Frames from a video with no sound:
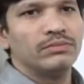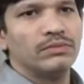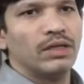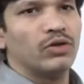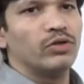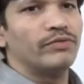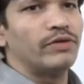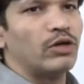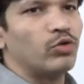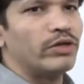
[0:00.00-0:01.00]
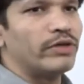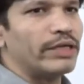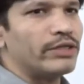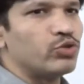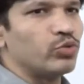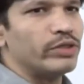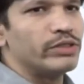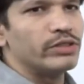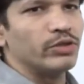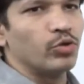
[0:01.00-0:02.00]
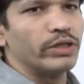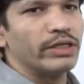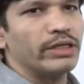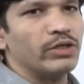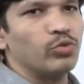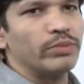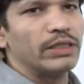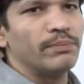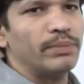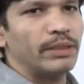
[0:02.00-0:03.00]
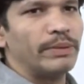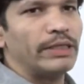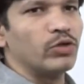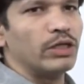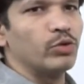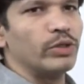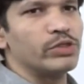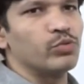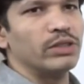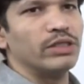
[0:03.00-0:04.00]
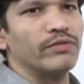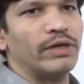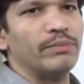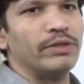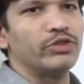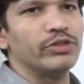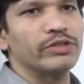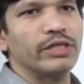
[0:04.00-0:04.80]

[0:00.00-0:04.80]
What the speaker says: Now if however S2 is rotated to become perpendicular to S1, the vibrations